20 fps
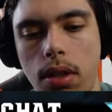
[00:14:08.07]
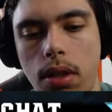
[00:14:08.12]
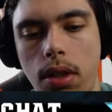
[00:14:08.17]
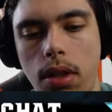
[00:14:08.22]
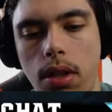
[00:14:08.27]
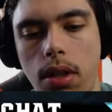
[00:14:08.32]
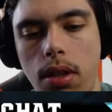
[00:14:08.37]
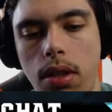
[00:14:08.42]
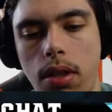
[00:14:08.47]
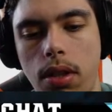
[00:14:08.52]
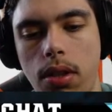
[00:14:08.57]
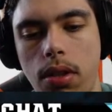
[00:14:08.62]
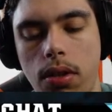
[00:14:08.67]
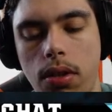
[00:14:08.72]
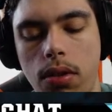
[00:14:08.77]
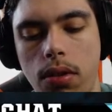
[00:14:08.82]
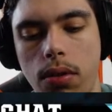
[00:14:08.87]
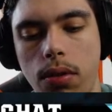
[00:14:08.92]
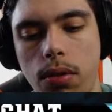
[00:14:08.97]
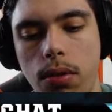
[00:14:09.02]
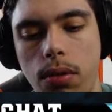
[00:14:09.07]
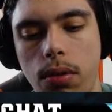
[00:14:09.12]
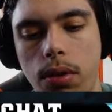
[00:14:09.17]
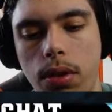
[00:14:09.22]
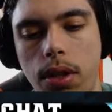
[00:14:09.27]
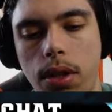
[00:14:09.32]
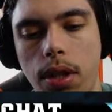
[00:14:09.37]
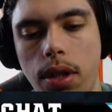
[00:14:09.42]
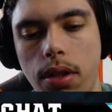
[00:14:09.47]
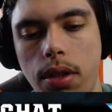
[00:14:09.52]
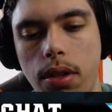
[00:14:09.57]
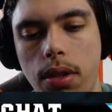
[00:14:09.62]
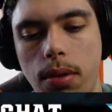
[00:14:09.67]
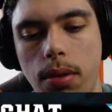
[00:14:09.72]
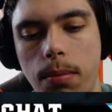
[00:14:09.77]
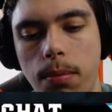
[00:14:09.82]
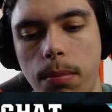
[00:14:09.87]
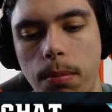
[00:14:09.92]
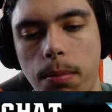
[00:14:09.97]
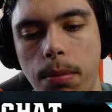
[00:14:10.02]
Need to get
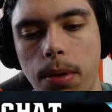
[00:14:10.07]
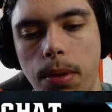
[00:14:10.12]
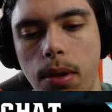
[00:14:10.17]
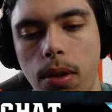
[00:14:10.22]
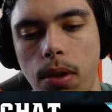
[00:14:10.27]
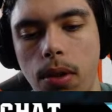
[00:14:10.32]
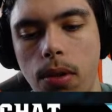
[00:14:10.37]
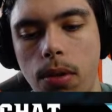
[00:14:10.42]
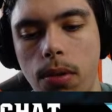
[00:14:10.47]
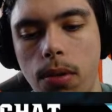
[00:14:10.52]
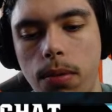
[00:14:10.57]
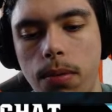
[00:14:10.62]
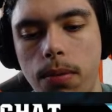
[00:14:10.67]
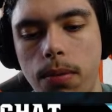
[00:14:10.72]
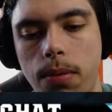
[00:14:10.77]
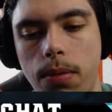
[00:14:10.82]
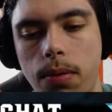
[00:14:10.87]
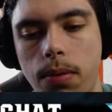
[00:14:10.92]
below